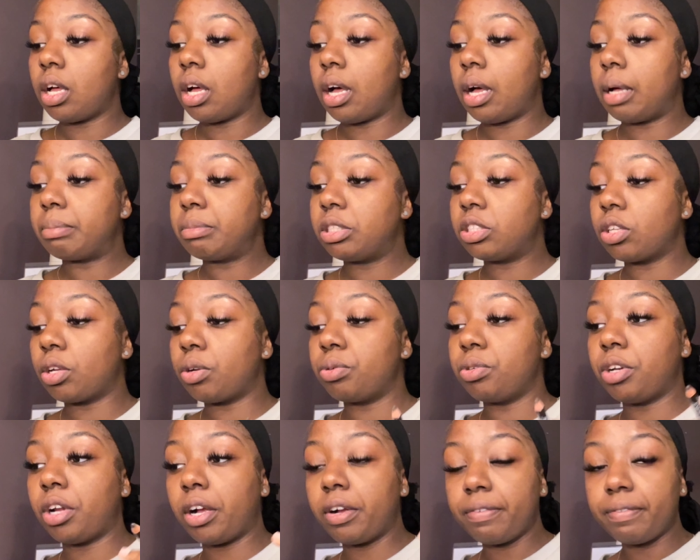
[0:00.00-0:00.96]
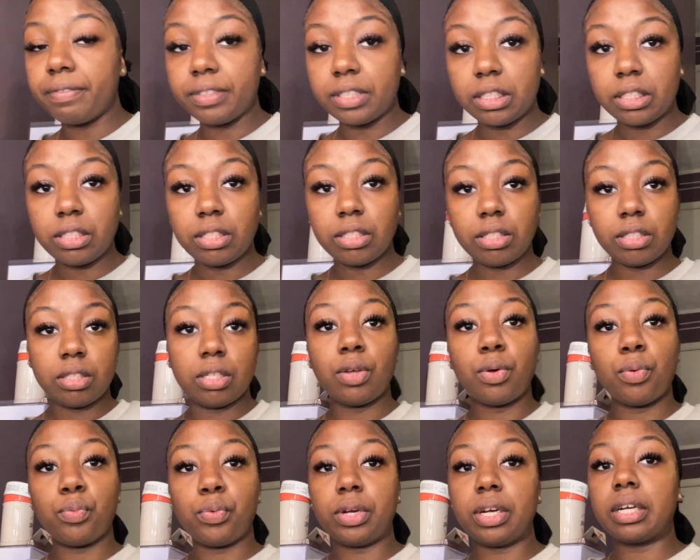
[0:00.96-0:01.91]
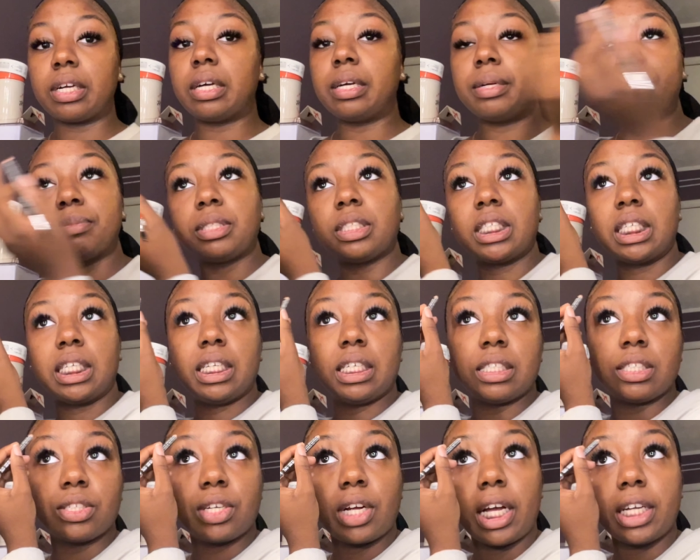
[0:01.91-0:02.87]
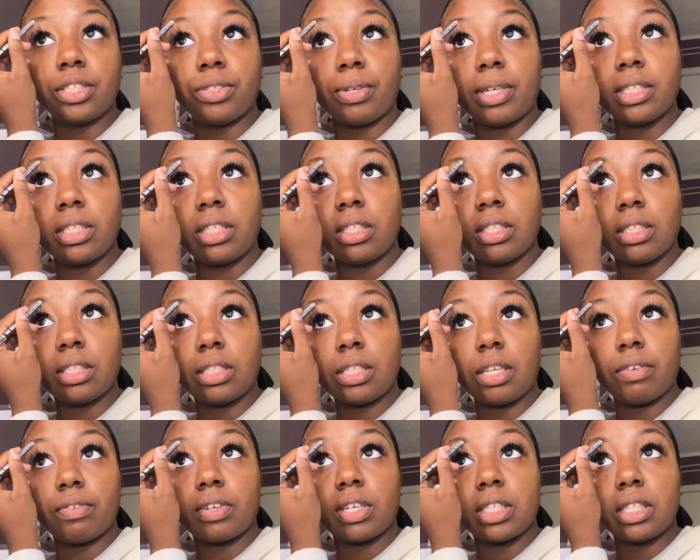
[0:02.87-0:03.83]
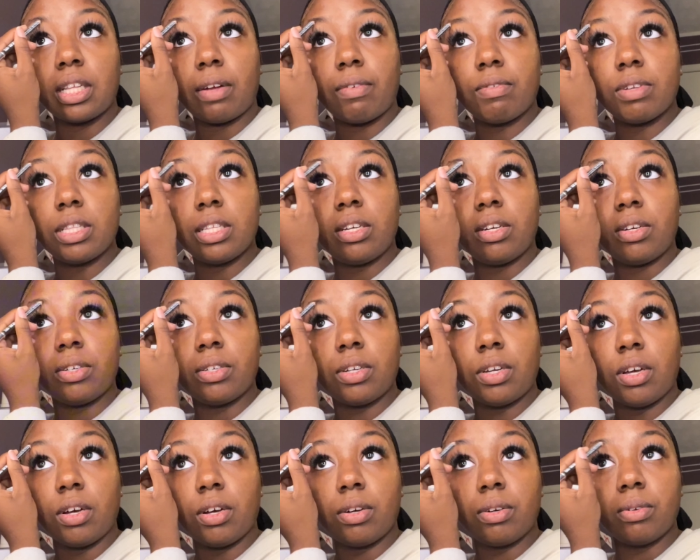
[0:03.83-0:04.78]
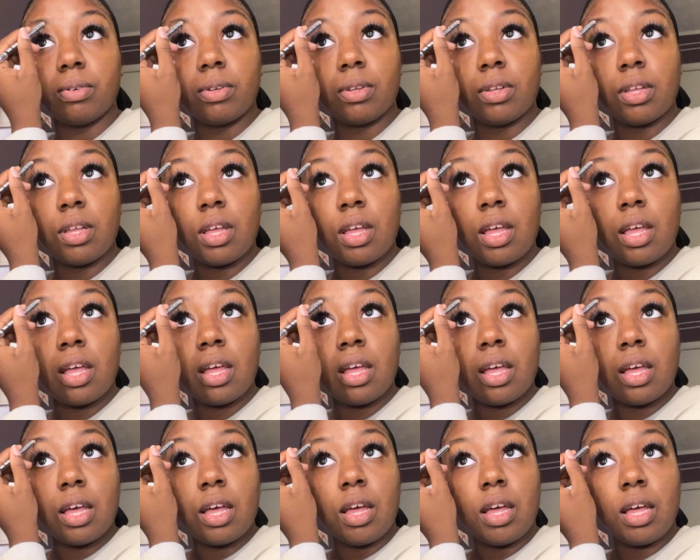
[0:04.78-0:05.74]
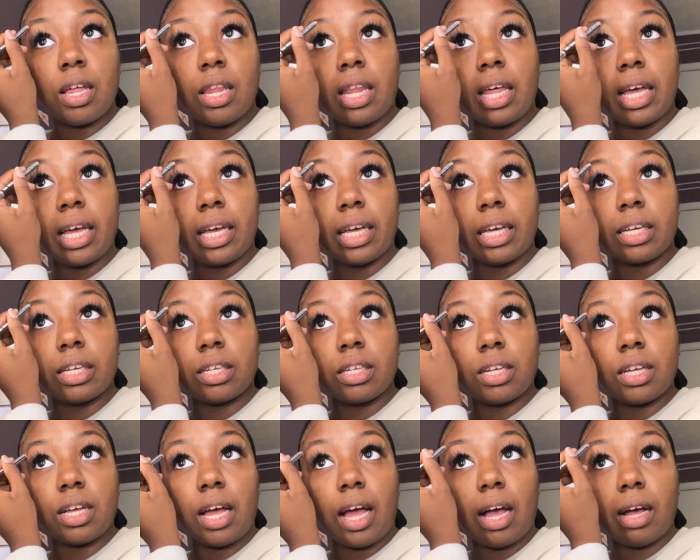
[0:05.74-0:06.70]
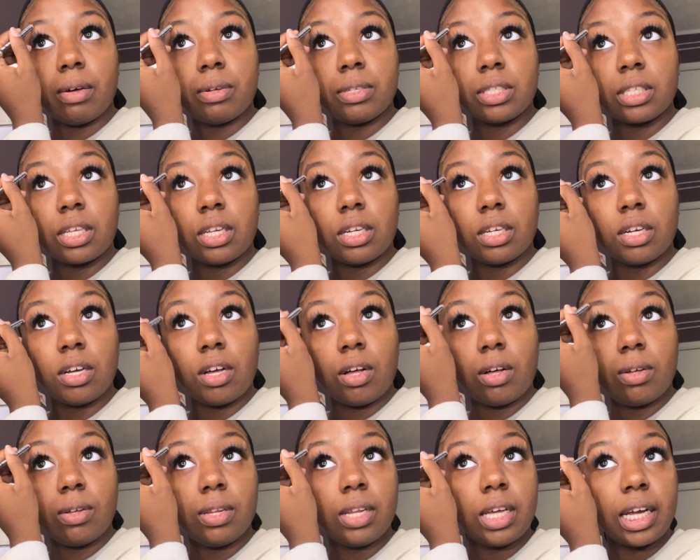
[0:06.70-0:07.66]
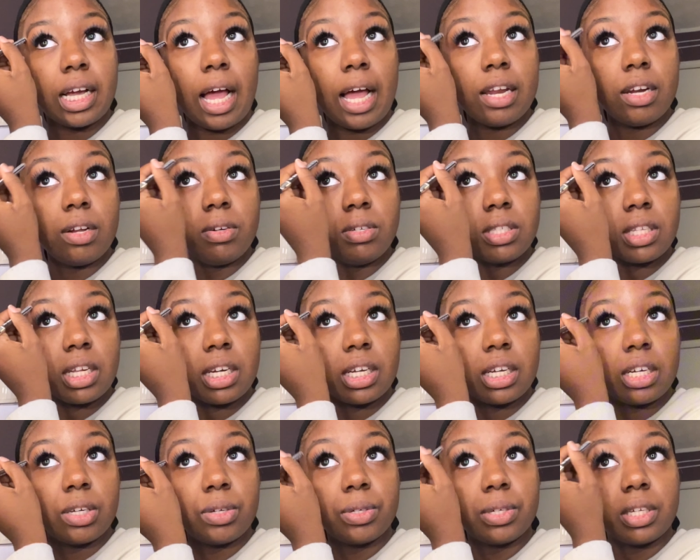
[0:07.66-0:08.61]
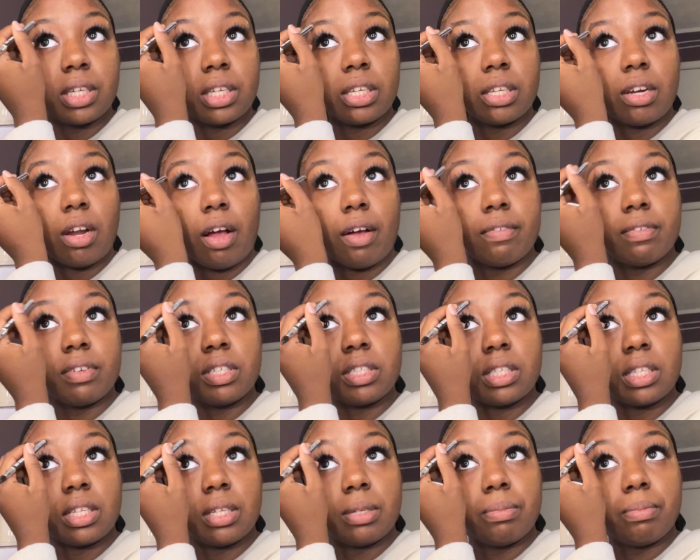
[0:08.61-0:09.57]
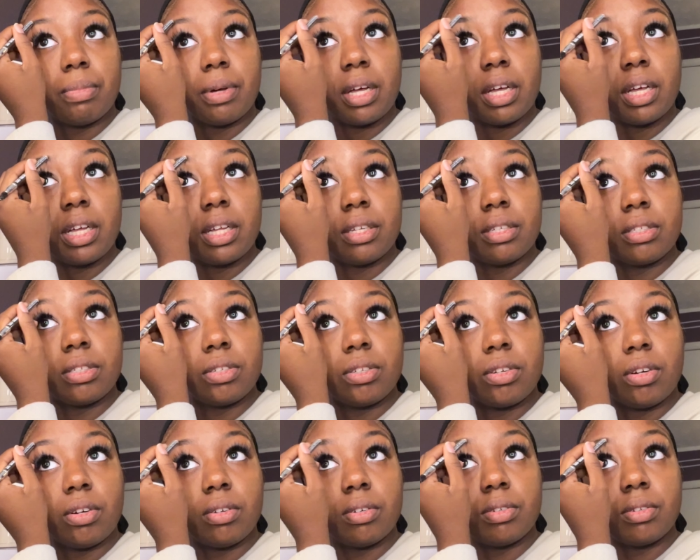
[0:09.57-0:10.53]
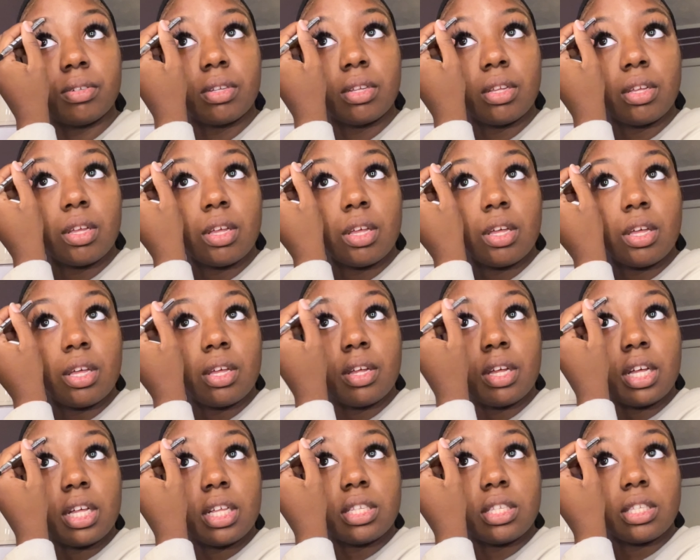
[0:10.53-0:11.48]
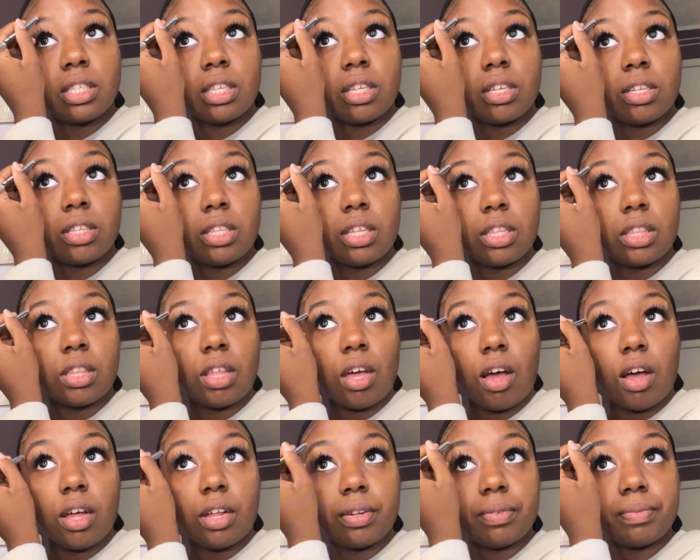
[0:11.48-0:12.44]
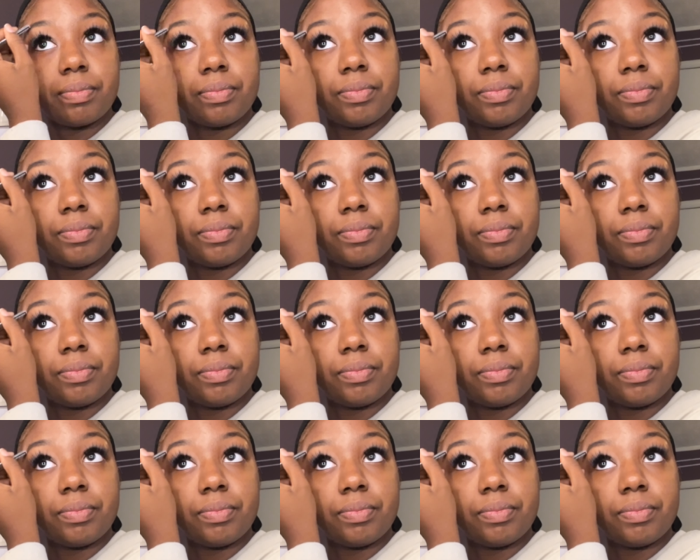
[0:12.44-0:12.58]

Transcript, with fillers: I'm so nervous when it comes to this graduation stuff because I really don't know like how it's gonna go. Like I know it's gonna go good, obviously, but you know, it's still the thought